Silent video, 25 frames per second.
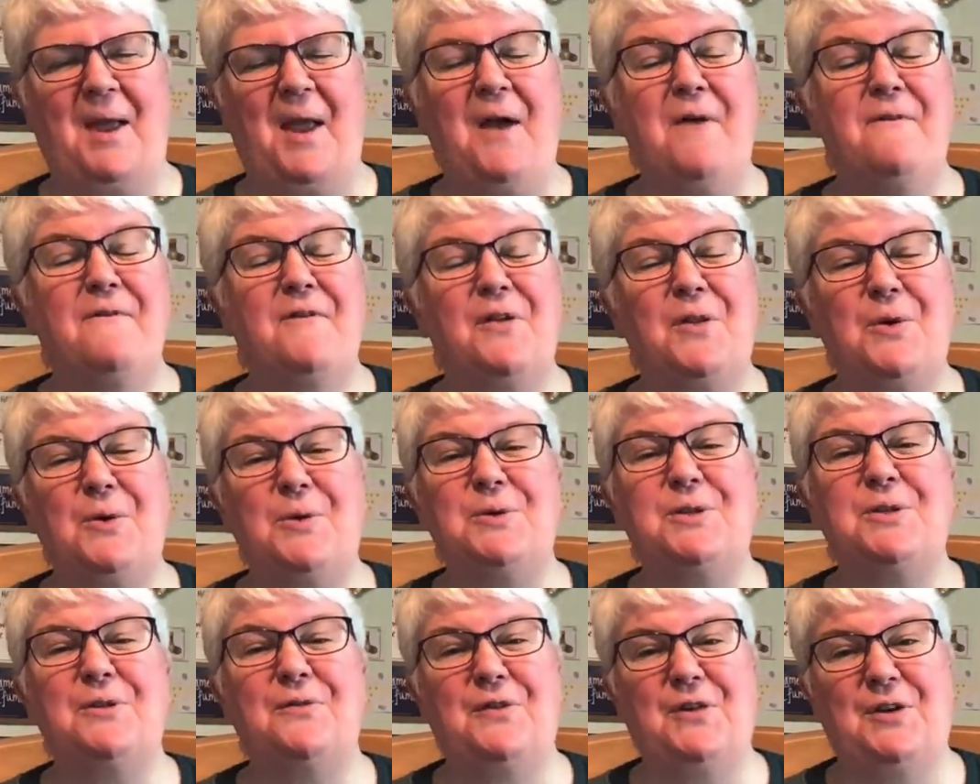For
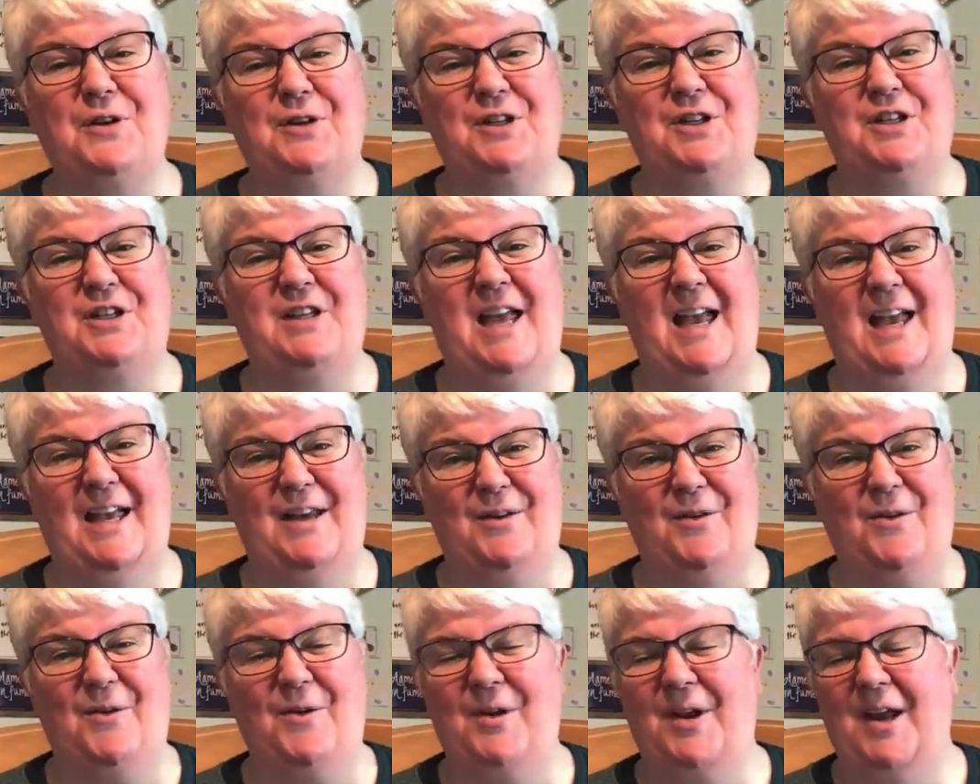those of you who are staying
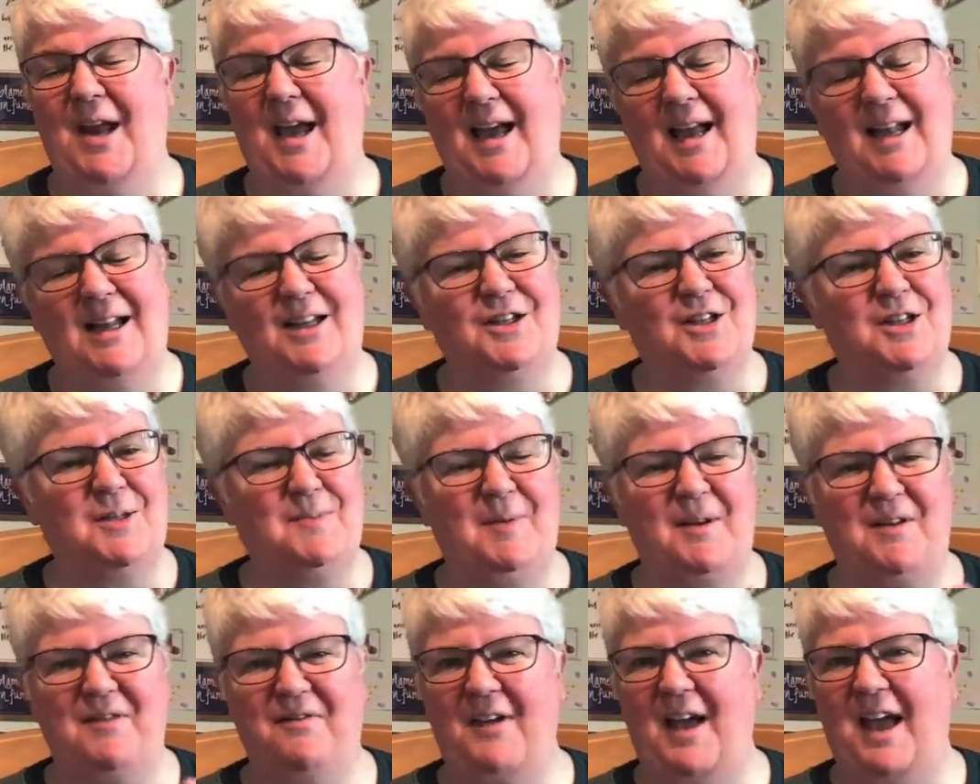on, I'll just
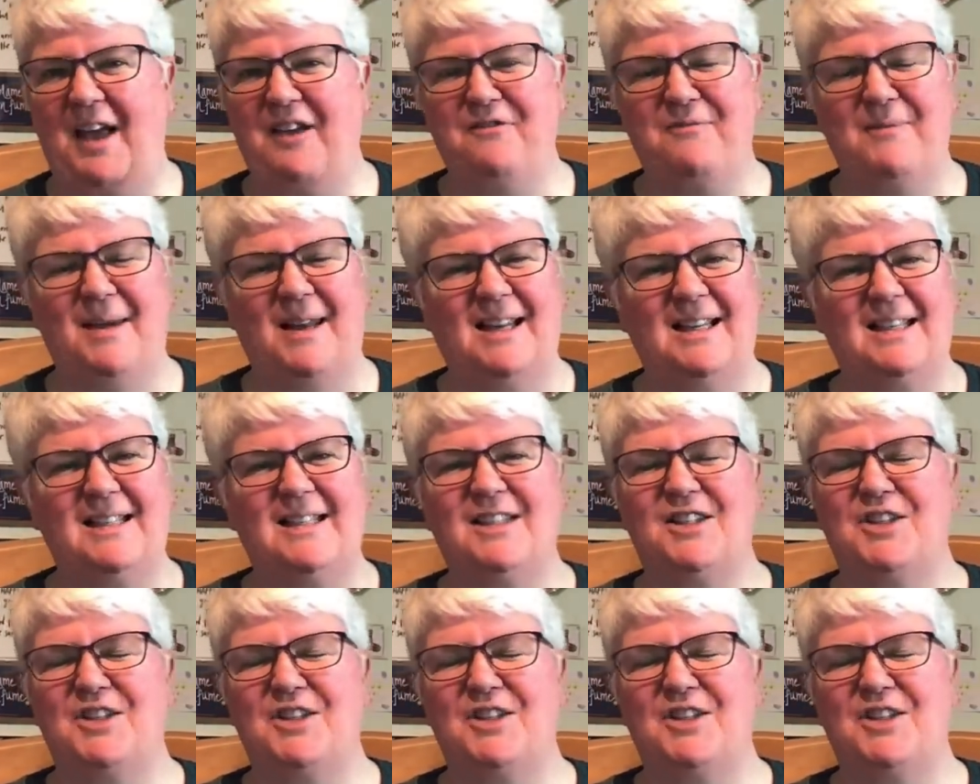be 5 minutes.